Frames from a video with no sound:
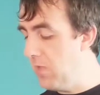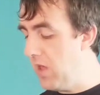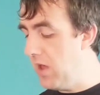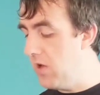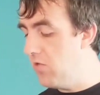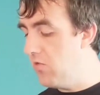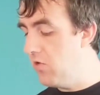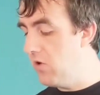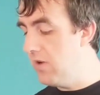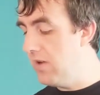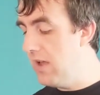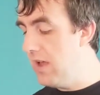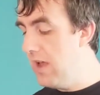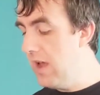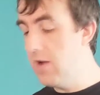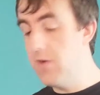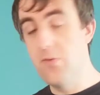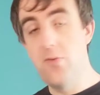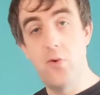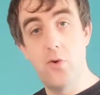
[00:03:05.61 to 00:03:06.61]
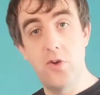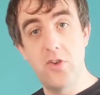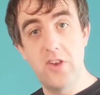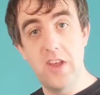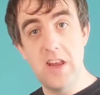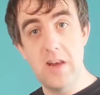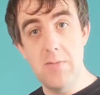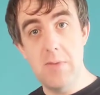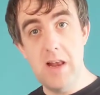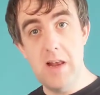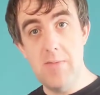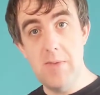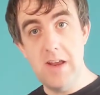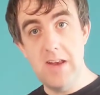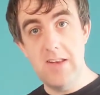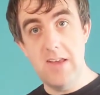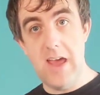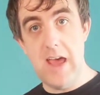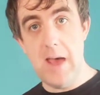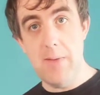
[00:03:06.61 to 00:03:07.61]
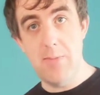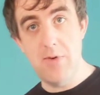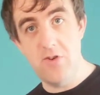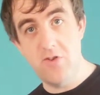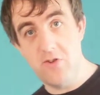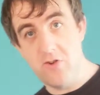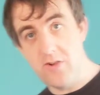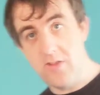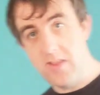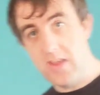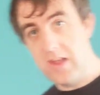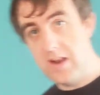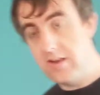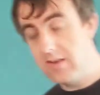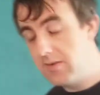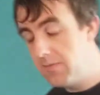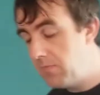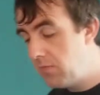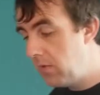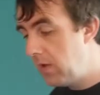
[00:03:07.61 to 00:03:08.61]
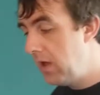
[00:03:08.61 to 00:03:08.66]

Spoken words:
114 millimetre aperture on the end.